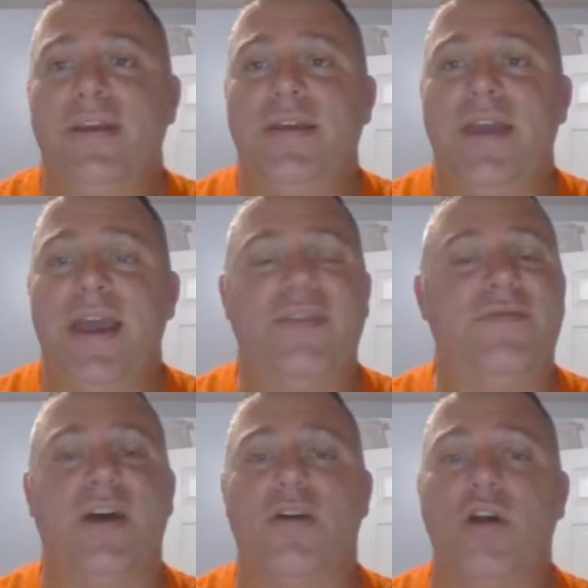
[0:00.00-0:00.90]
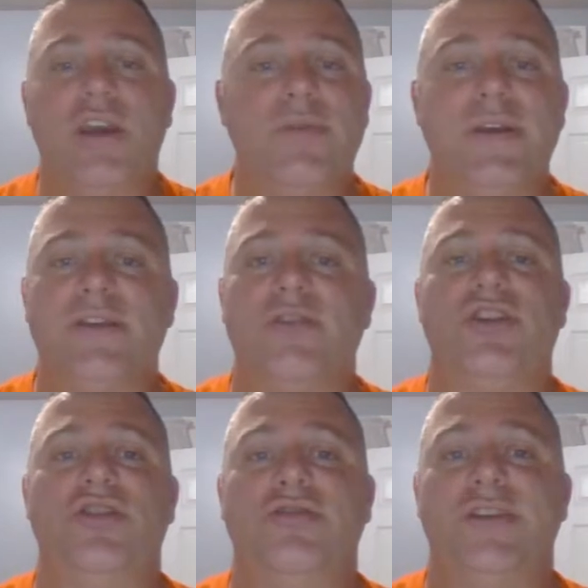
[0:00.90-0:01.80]
you've done all your research and
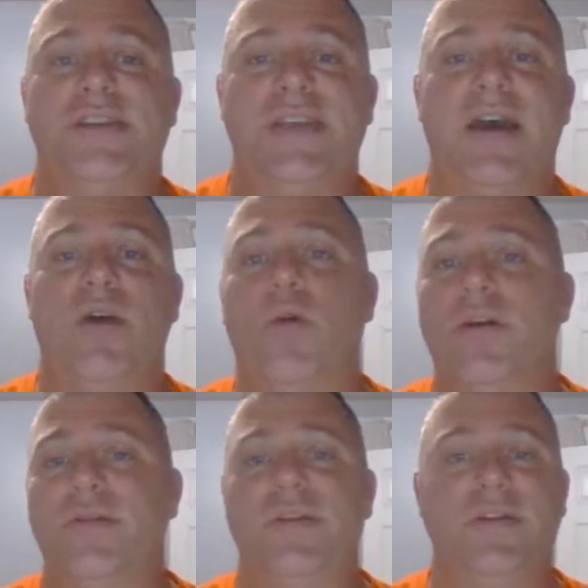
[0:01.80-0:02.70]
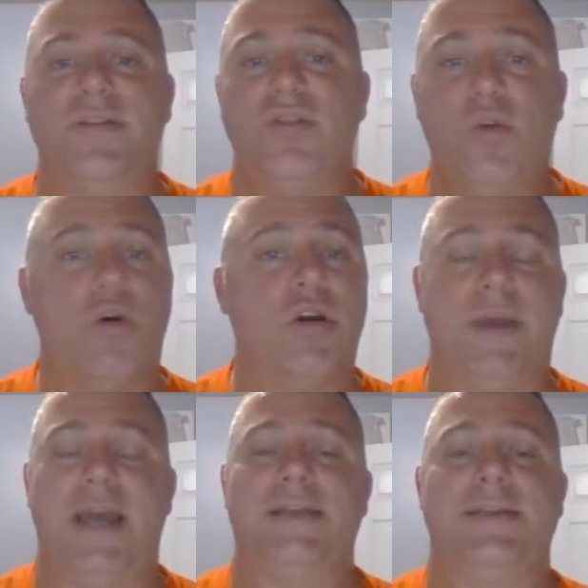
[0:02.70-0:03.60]
you just set on one or two
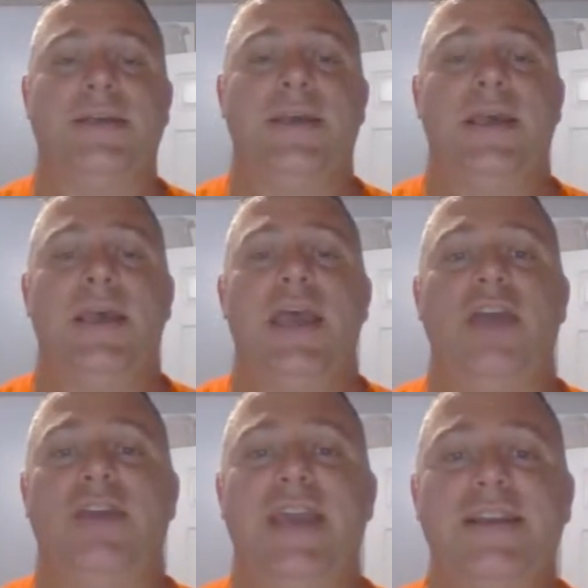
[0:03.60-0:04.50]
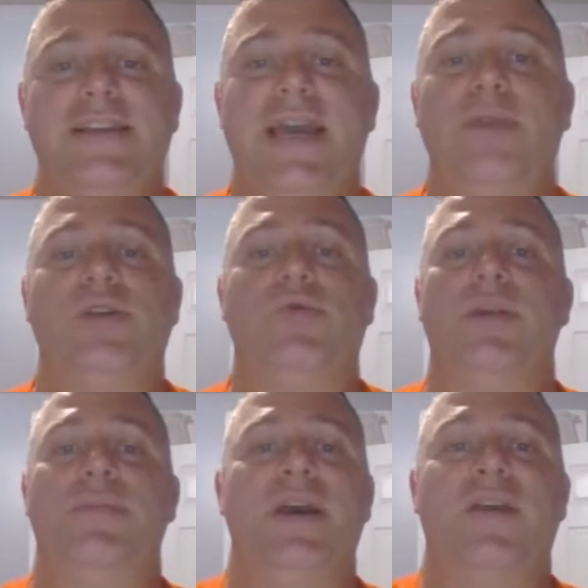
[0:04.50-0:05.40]
quarterbacks and you can't decide which one to
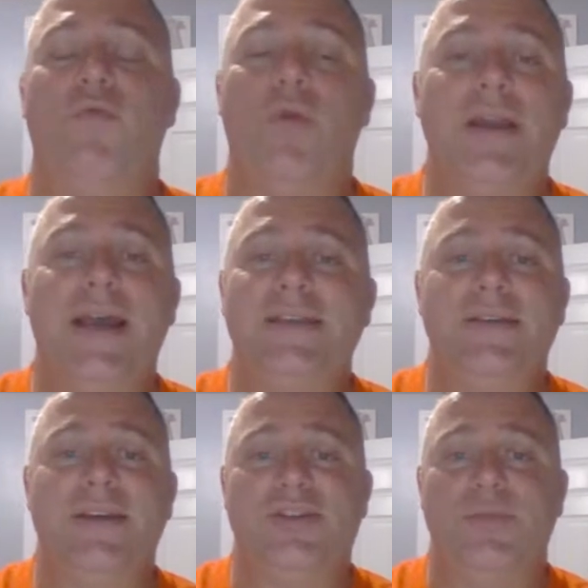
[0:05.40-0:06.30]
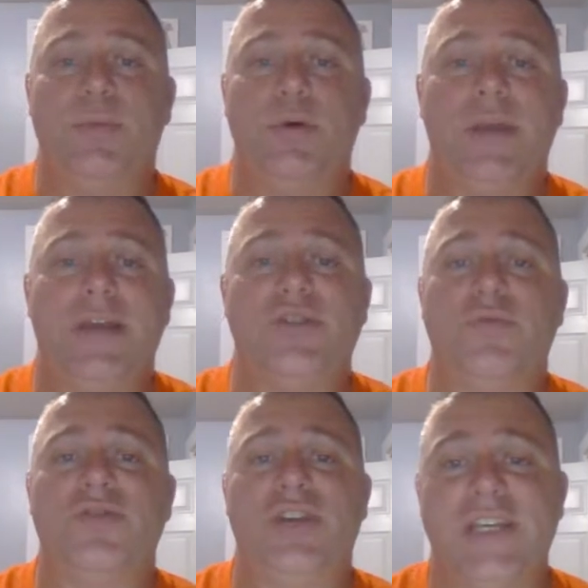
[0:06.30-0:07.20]
pick. If one has a potential
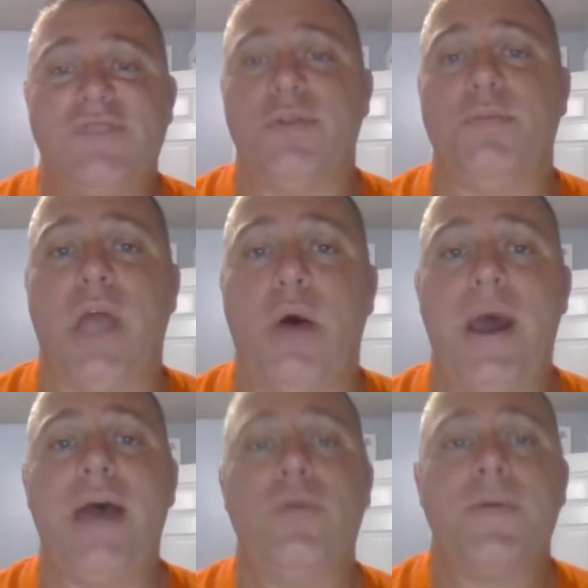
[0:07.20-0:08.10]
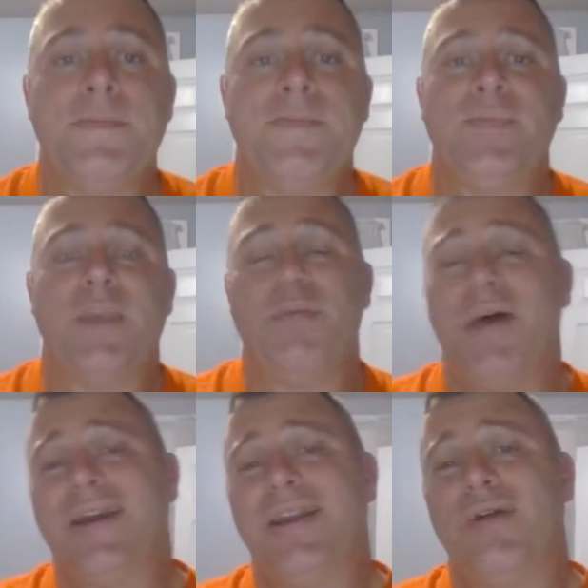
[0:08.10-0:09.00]
chance for a blowout, I'm
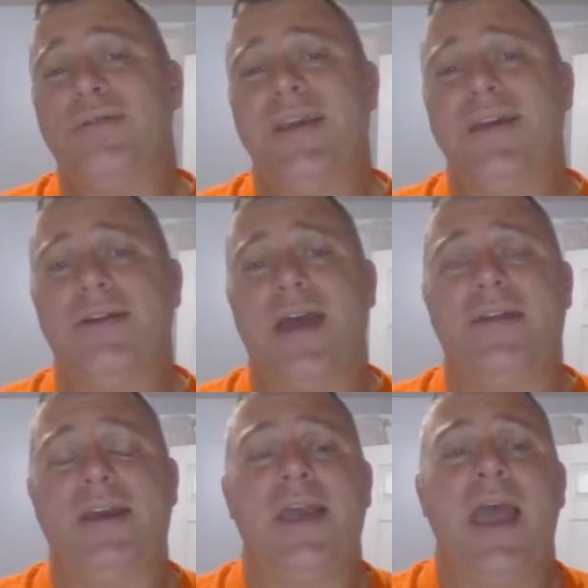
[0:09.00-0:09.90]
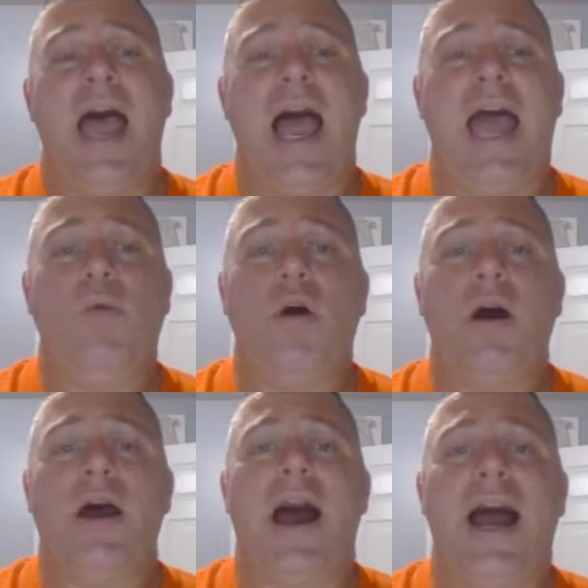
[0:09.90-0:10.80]
probably going to go with the other guy. Like, I want
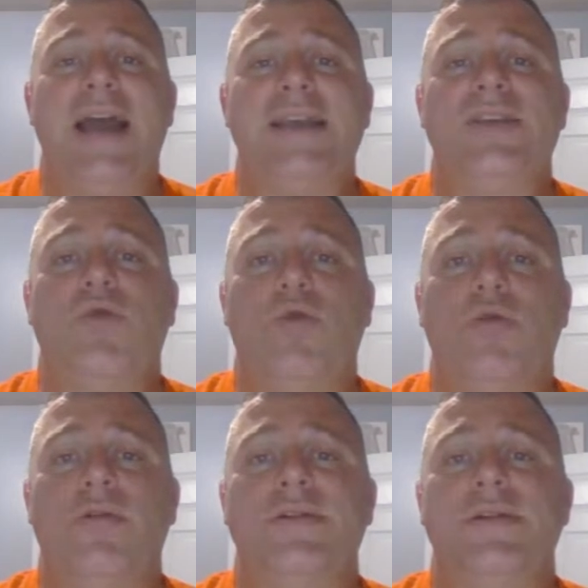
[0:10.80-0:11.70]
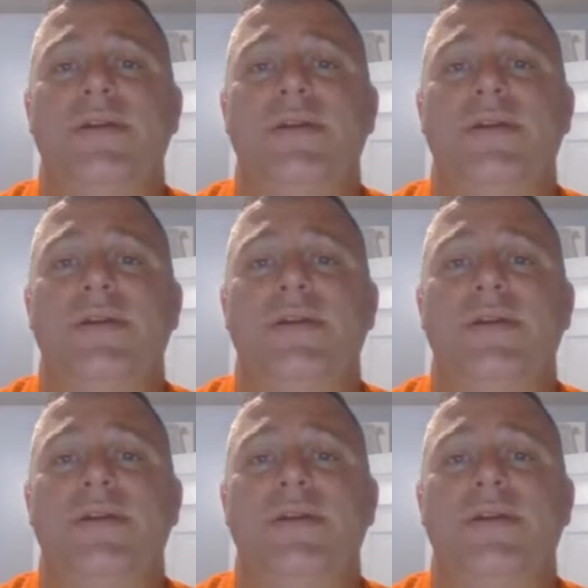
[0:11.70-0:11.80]
high scores